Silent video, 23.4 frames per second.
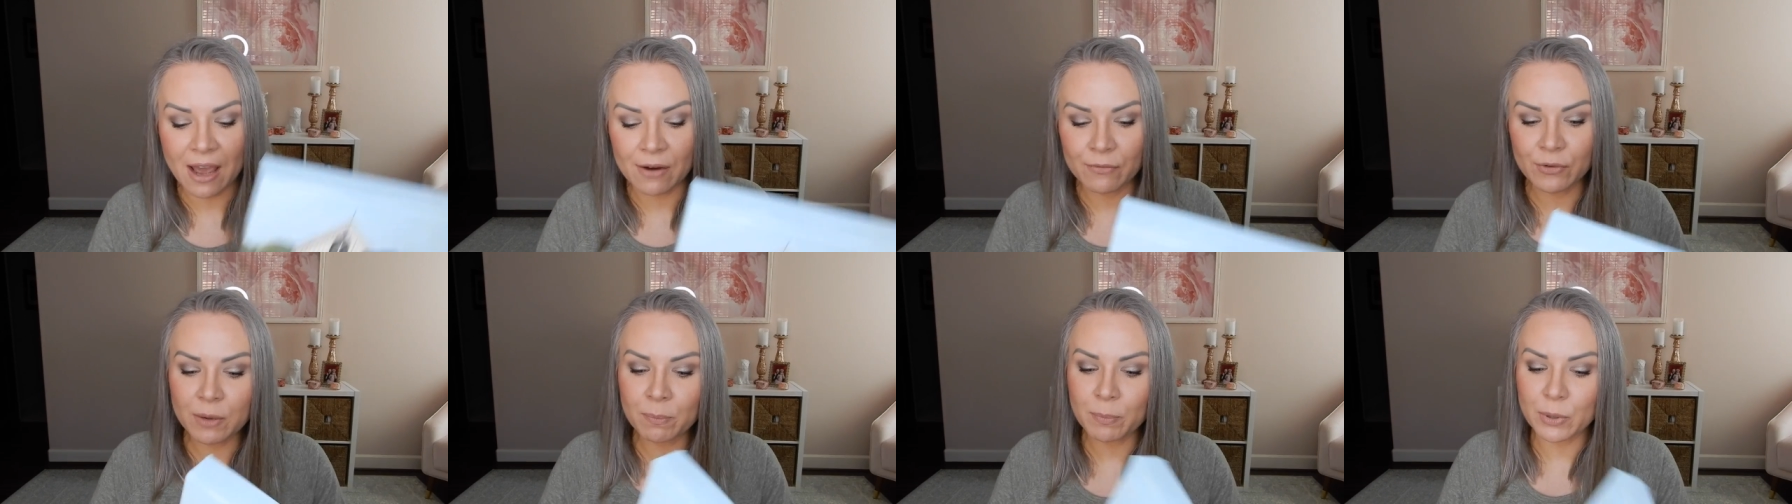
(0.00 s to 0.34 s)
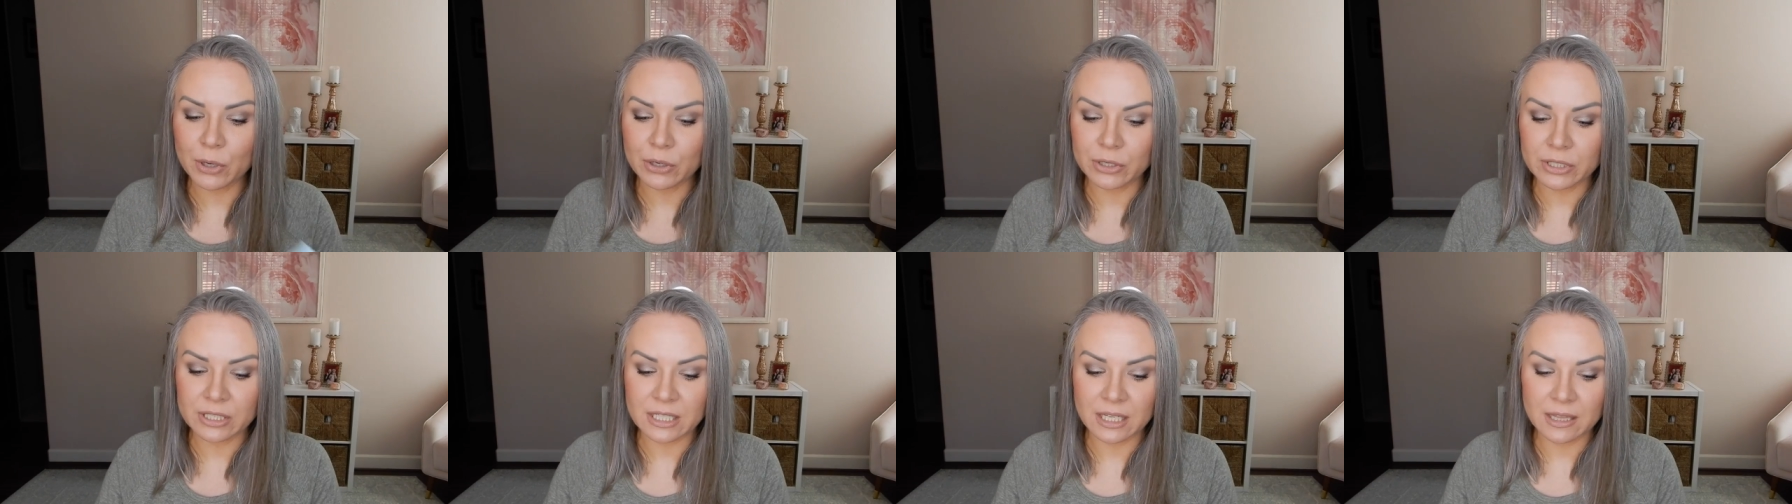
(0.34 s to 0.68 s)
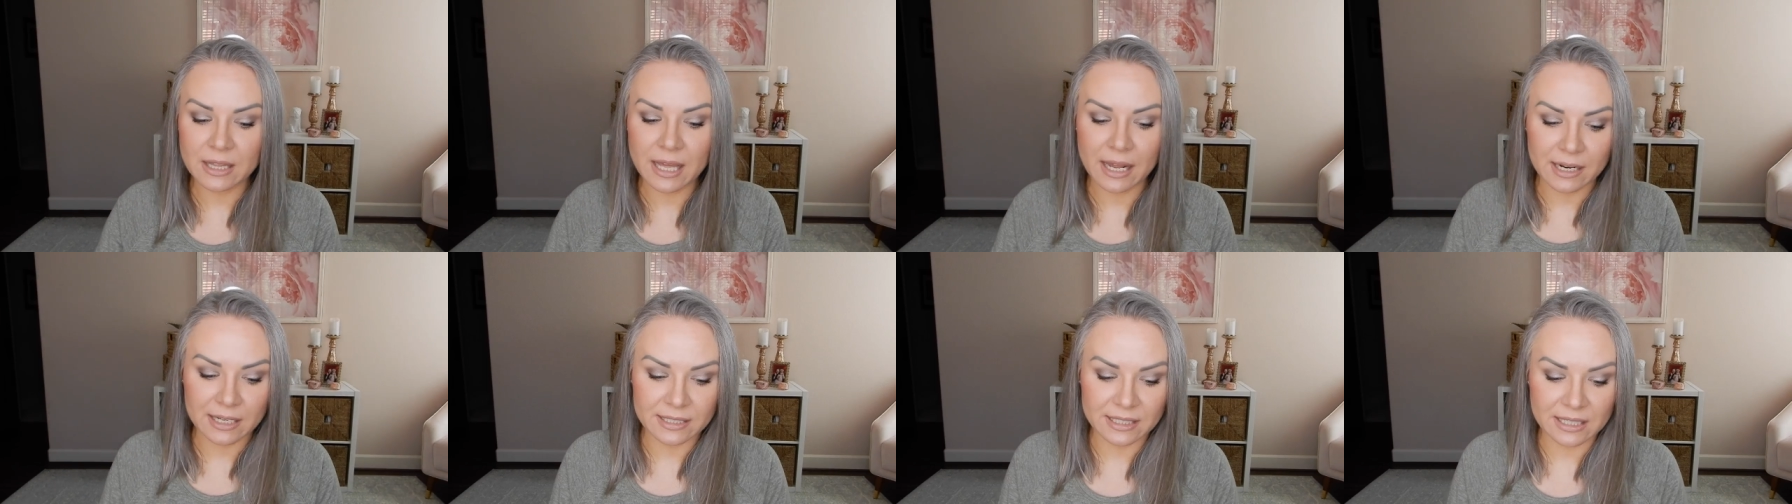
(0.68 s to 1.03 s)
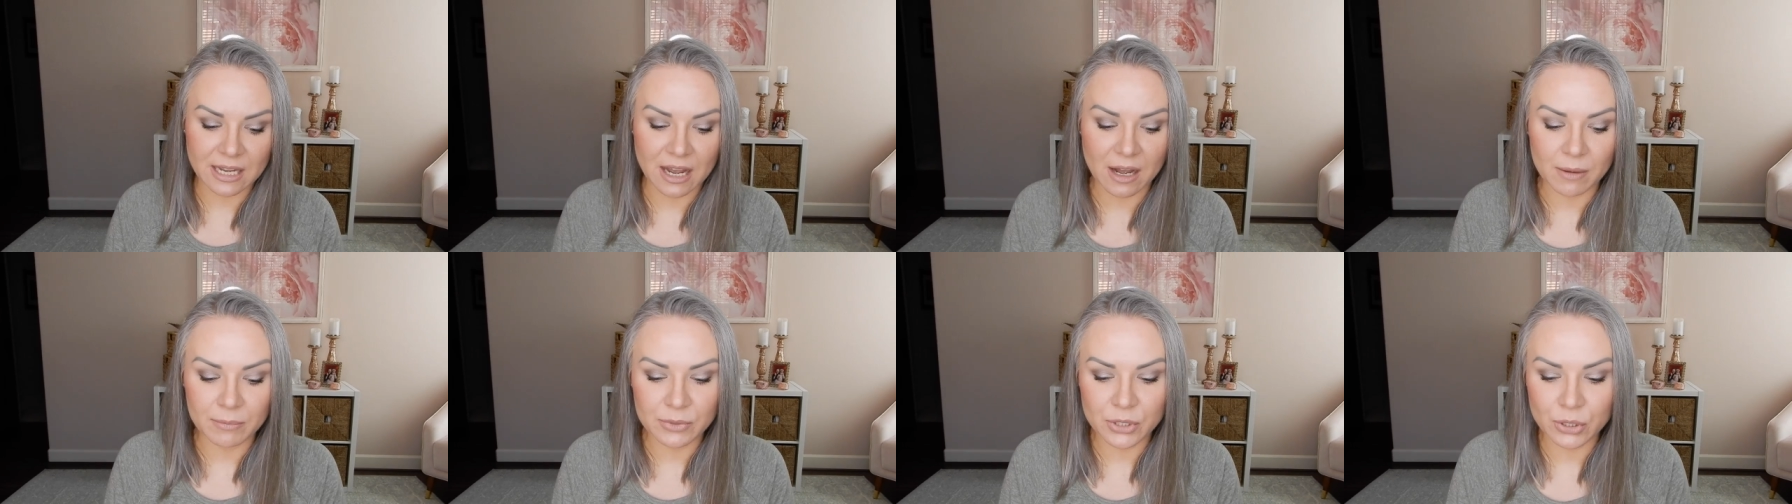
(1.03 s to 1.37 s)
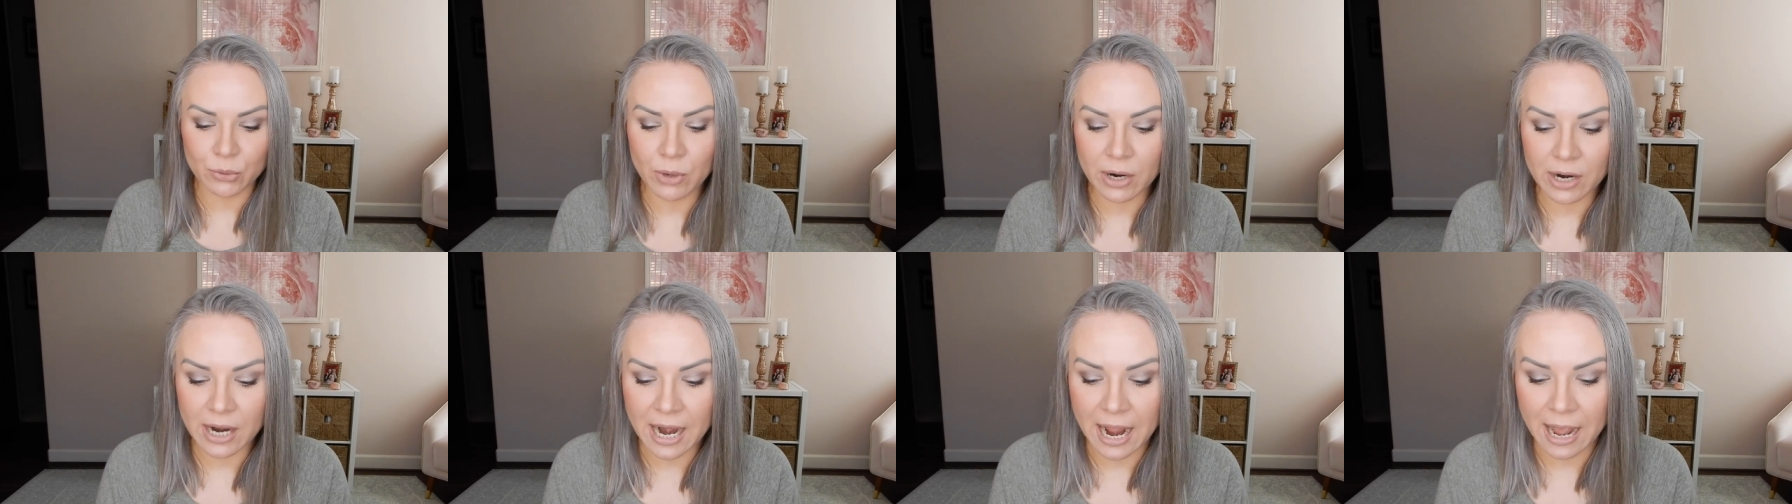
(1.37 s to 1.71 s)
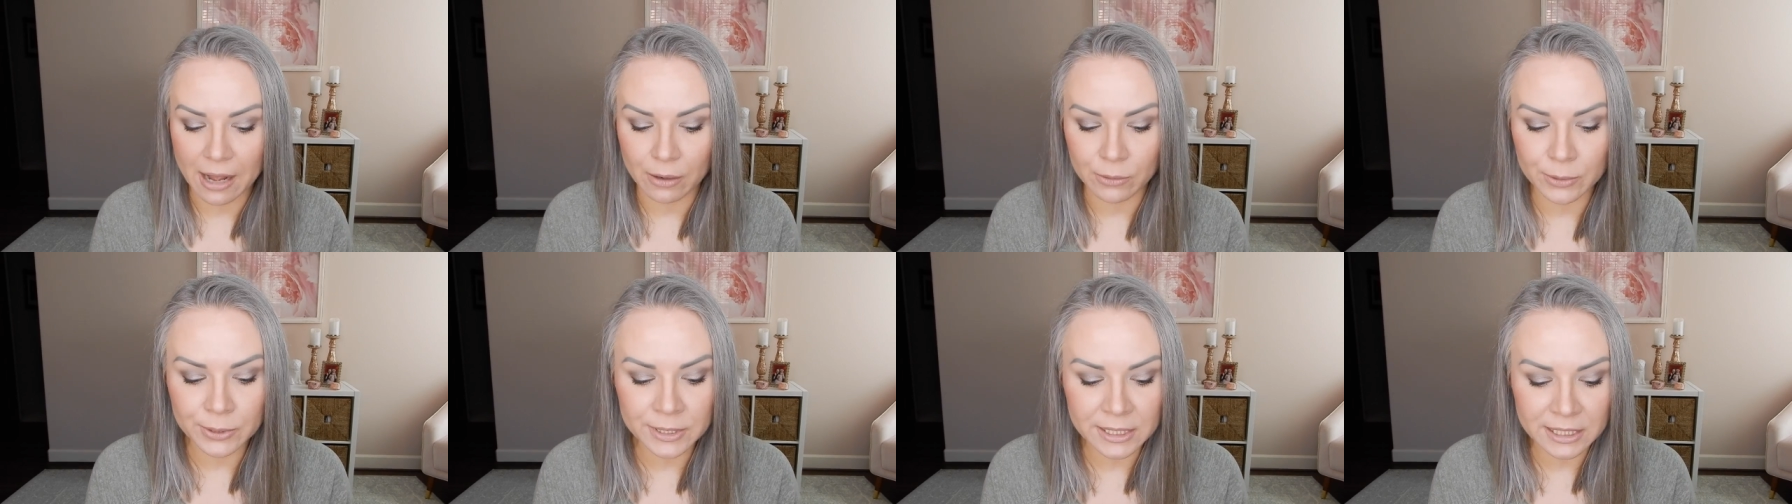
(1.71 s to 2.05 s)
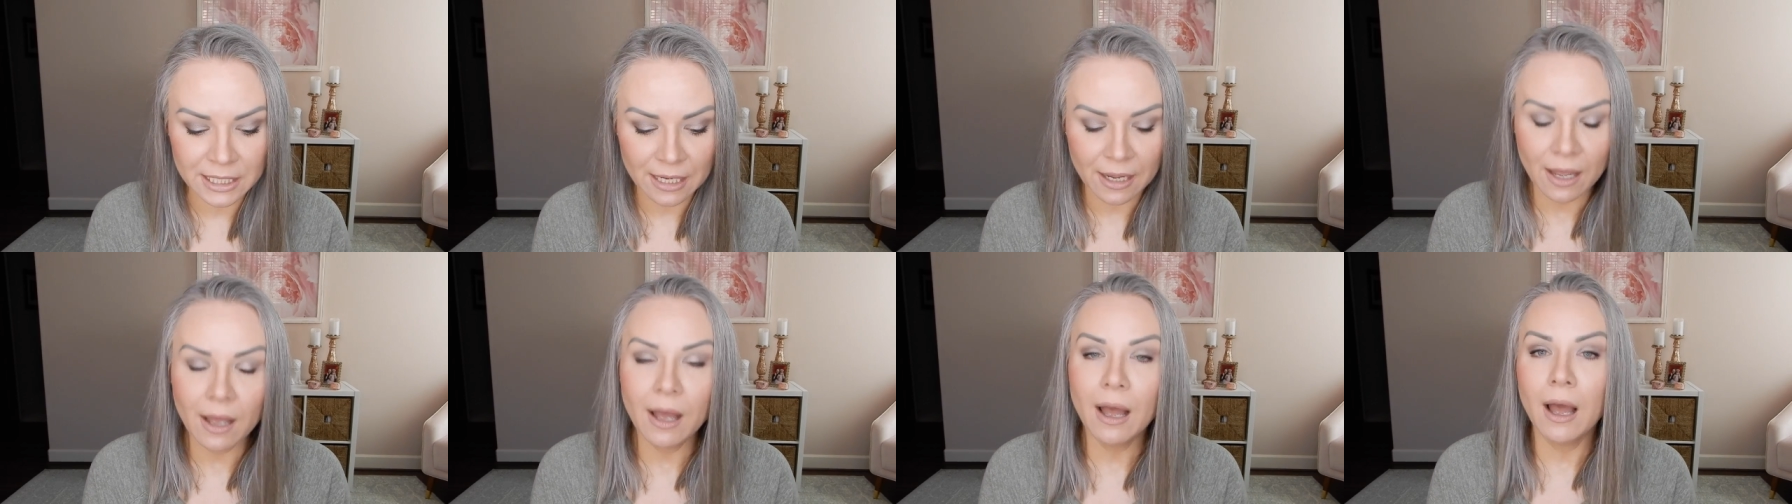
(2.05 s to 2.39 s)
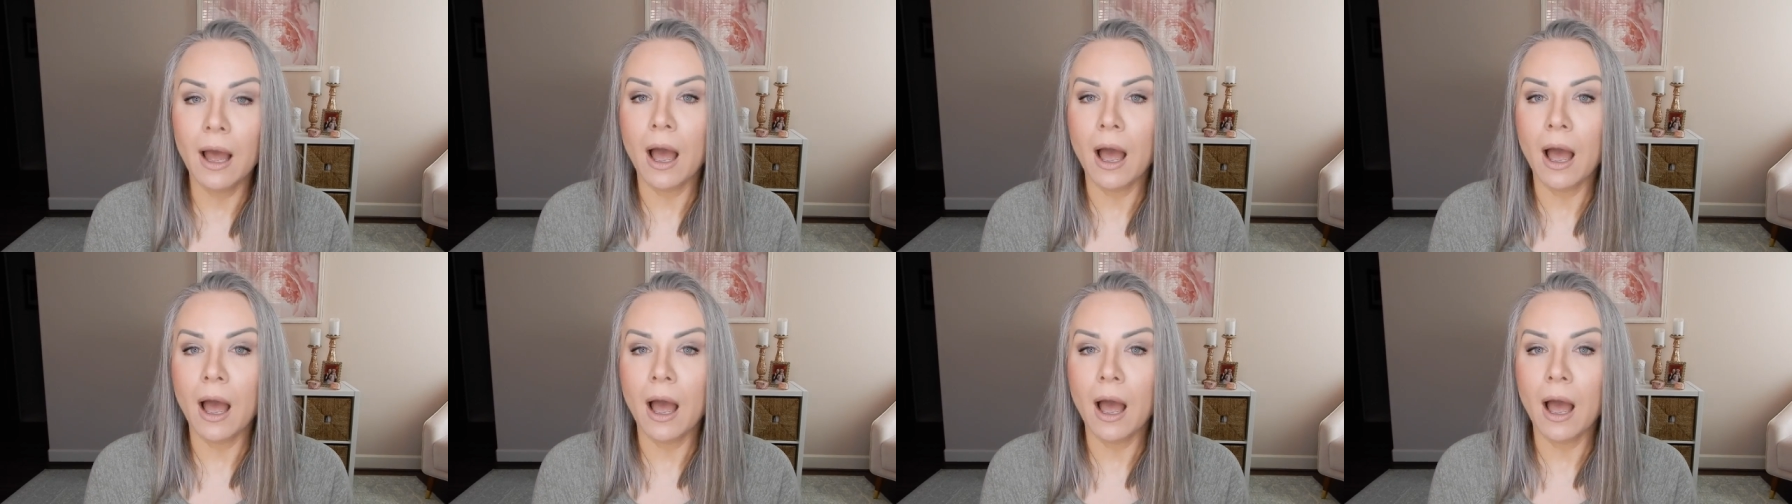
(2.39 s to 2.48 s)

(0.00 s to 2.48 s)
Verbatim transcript: every person that has come to our house,